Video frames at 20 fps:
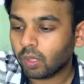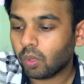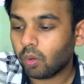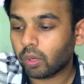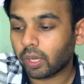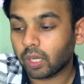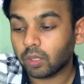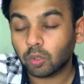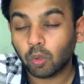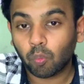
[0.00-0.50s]

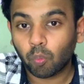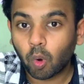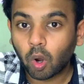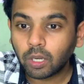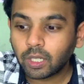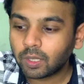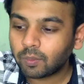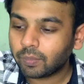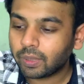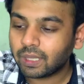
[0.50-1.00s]
okay so
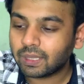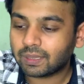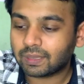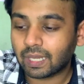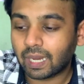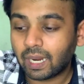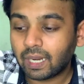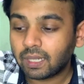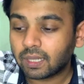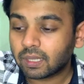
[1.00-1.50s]
what it means
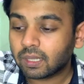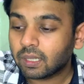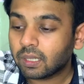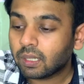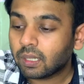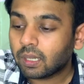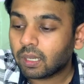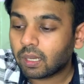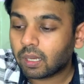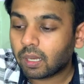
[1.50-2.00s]
that
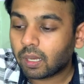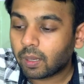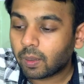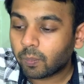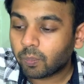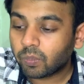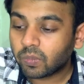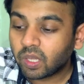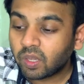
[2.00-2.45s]
uh,